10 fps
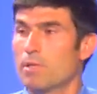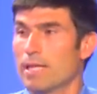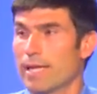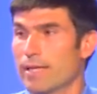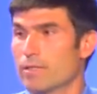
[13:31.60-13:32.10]

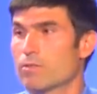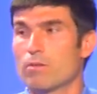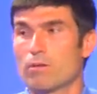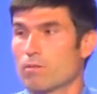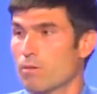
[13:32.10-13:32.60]
malaise,
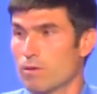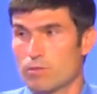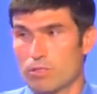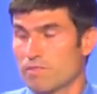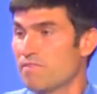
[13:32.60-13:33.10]
or, or
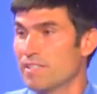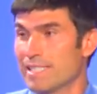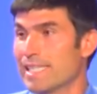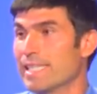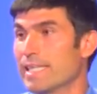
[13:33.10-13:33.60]
just
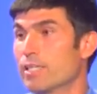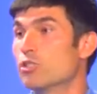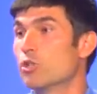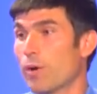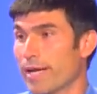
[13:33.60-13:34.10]
fatigue,
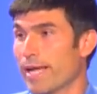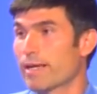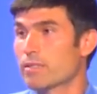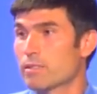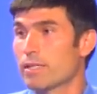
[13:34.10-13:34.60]
joint
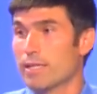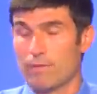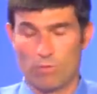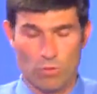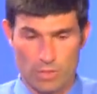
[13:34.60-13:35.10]
aches, and
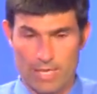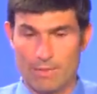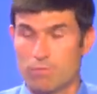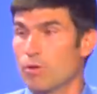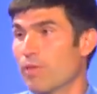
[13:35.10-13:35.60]
of course
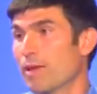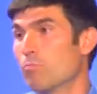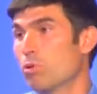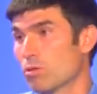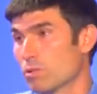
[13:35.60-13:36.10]
that, you know,
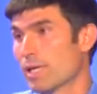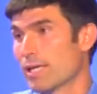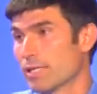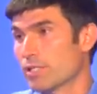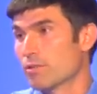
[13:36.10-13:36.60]
that
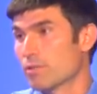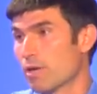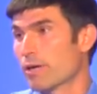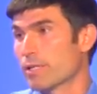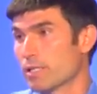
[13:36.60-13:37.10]
bullseye lesion or
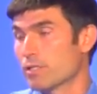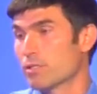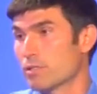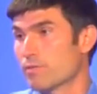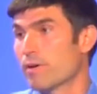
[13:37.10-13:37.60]
target
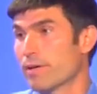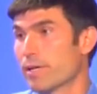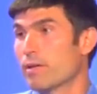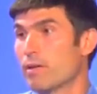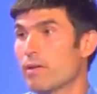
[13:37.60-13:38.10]
lesion is very